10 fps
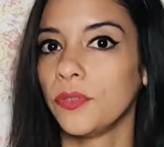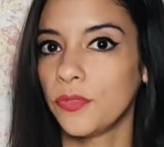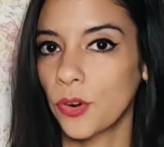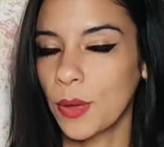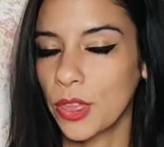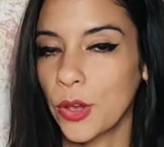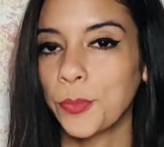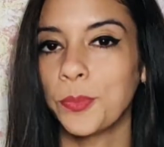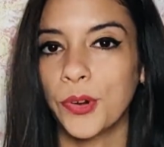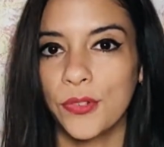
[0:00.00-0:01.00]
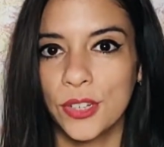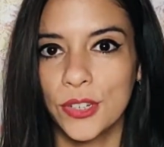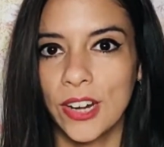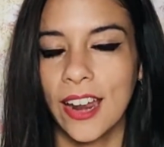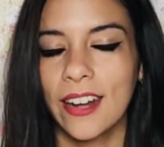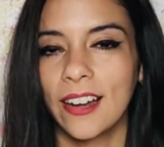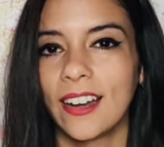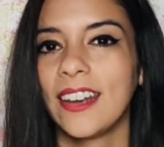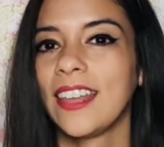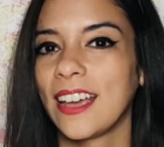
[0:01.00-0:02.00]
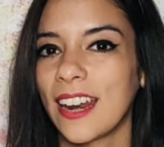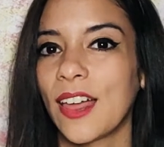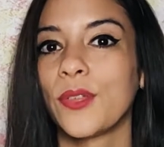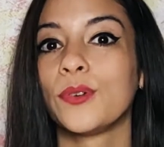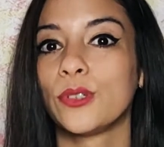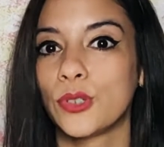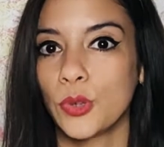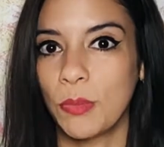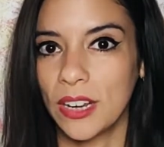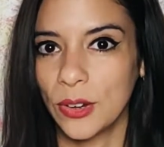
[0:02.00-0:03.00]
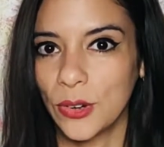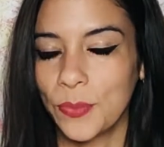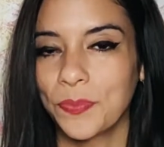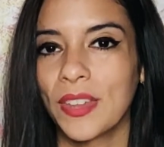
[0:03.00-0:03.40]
formación profesional de grado superior.